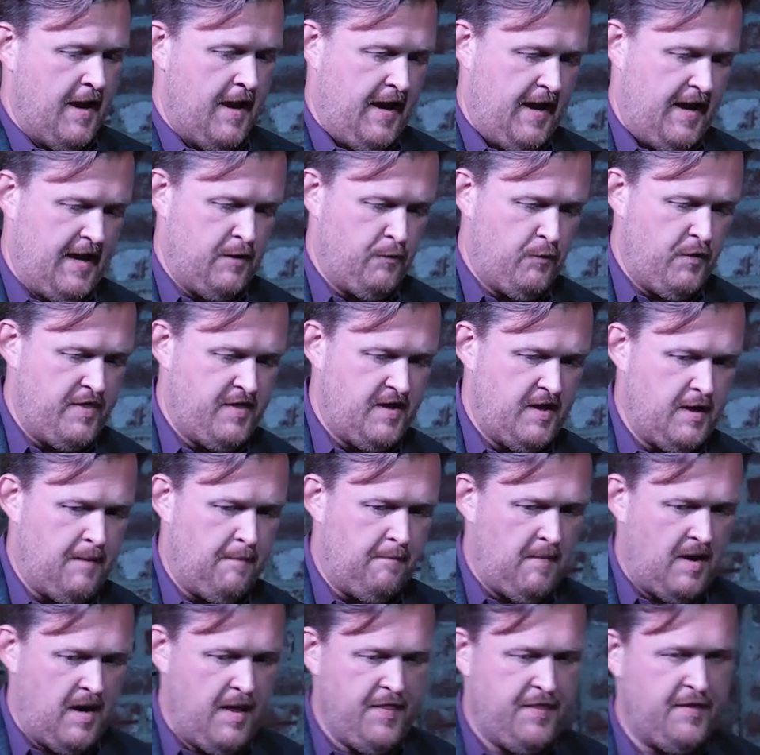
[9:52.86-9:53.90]
And within a
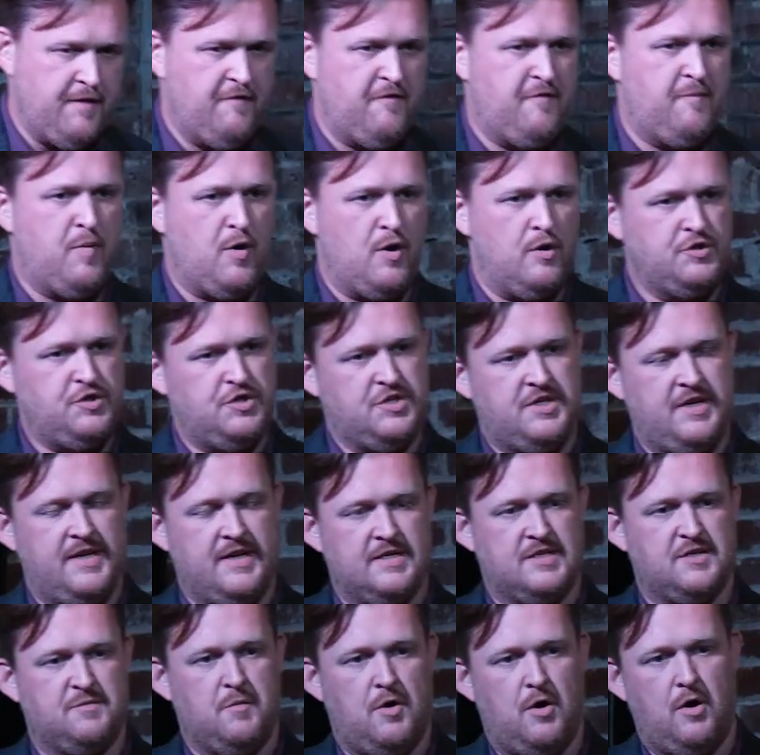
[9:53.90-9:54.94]
month of
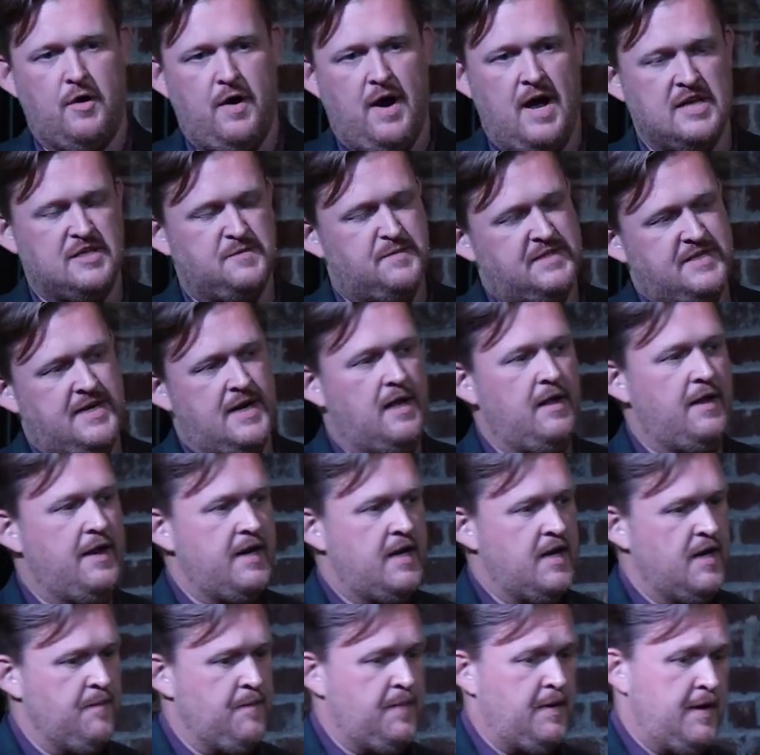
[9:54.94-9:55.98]
purchasing a smaller hospitality
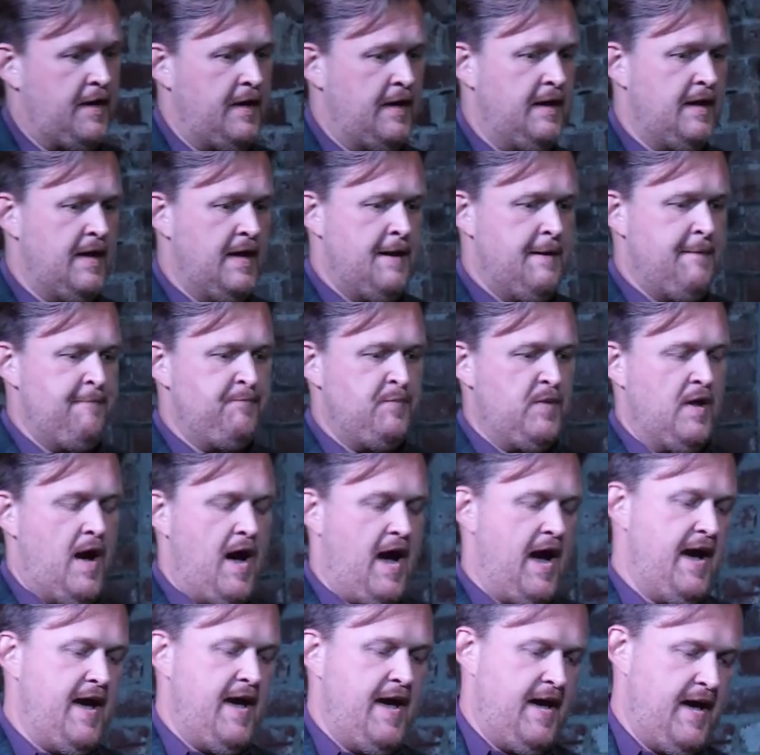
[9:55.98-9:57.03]
company,
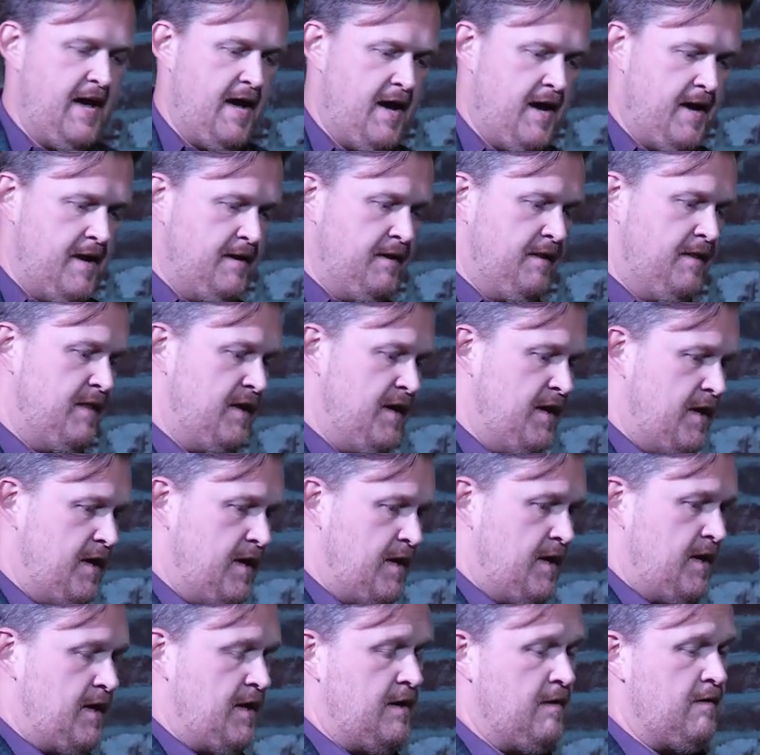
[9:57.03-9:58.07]
I had
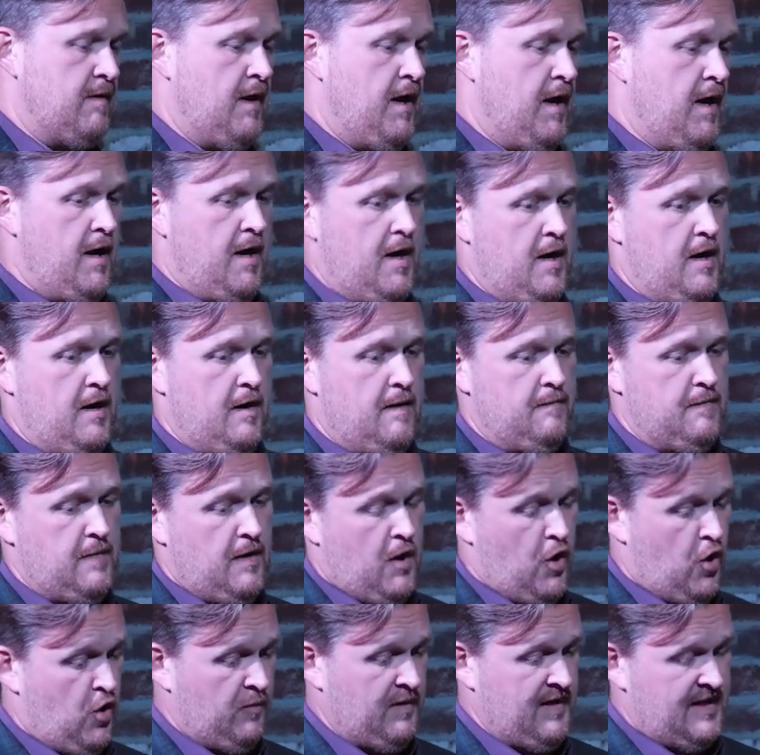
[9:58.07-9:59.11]
the
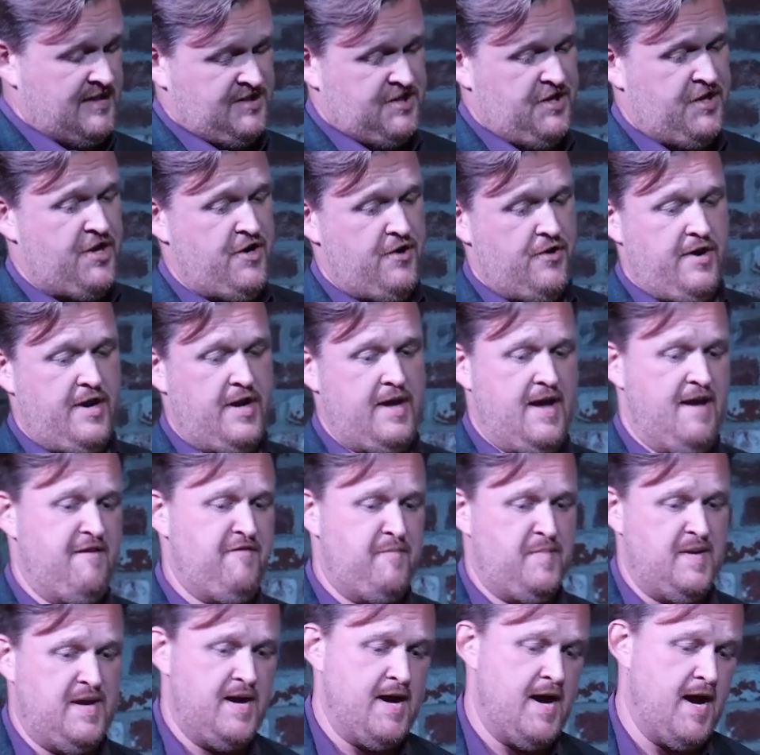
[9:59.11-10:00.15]
Homeland Security,
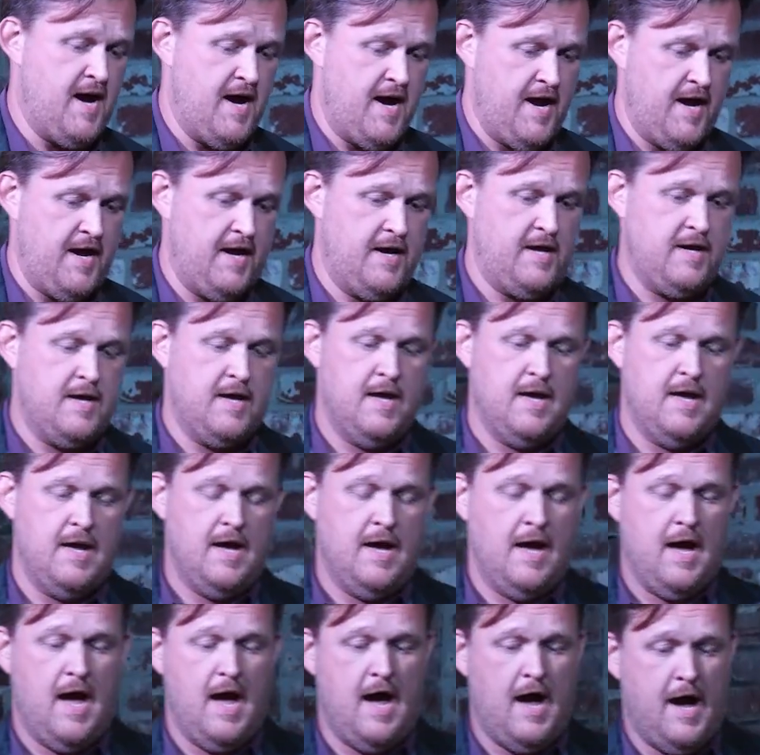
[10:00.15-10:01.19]
FBI,
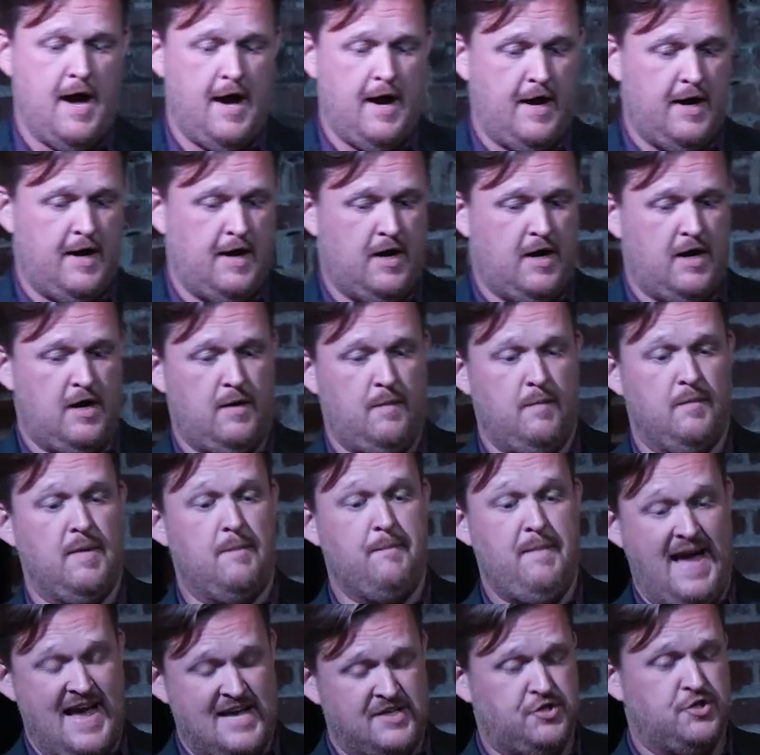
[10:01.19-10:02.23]

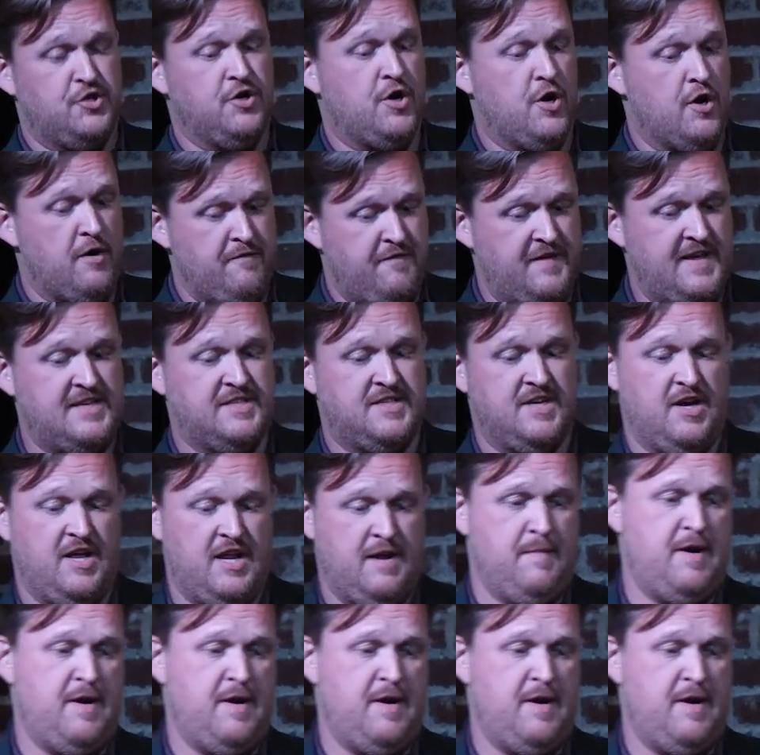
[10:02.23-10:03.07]
MasterCard, Visa, and